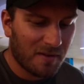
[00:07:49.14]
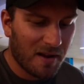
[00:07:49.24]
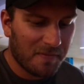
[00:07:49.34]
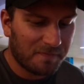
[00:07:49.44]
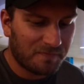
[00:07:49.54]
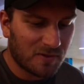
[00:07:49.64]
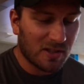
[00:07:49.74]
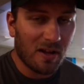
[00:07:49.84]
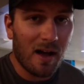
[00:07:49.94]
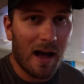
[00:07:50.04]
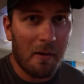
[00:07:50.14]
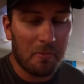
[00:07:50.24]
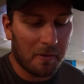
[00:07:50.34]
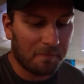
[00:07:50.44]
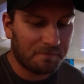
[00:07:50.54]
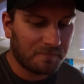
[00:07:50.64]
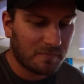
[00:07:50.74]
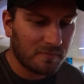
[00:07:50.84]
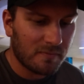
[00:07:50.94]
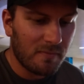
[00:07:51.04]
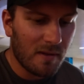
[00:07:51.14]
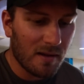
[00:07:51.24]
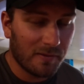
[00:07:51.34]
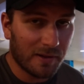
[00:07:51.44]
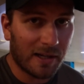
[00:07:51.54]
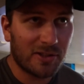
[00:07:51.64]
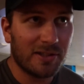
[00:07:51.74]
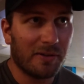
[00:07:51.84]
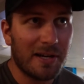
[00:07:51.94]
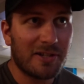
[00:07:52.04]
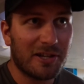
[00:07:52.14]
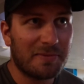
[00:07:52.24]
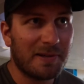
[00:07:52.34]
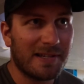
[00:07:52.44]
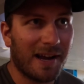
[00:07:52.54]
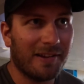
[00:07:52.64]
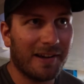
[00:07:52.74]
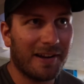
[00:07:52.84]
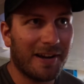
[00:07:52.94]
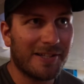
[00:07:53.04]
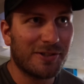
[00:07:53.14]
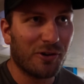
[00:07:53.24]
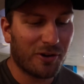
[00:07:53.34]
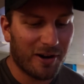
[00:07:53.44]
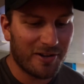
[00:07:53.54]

There's a lot happening. Actually, the Rice Krispies add like a nice little crunch.